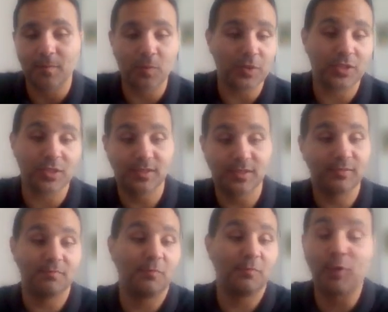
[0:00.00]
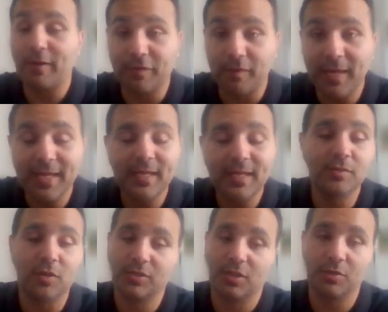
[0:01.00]
which is great for me,
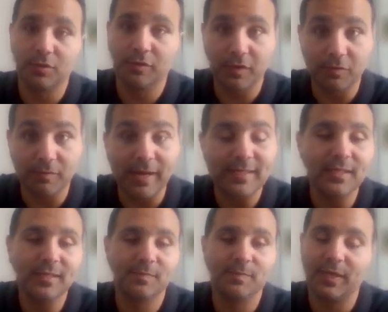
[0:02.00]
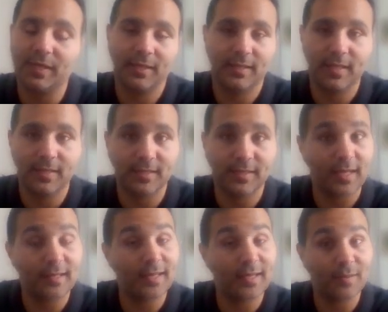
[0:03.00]
not so good for the renters, but at the end of the
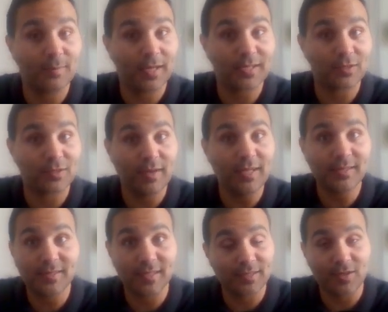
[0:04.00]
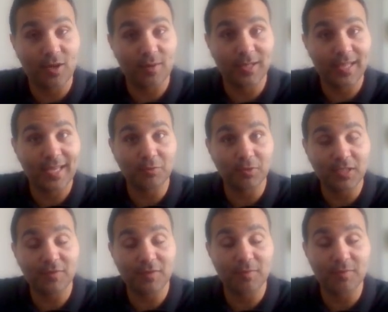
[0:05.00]
day, they need a place to rent and I'm the landlord
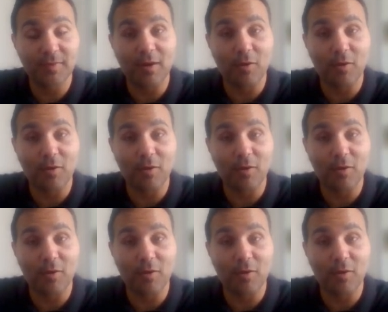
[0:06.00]
giving them that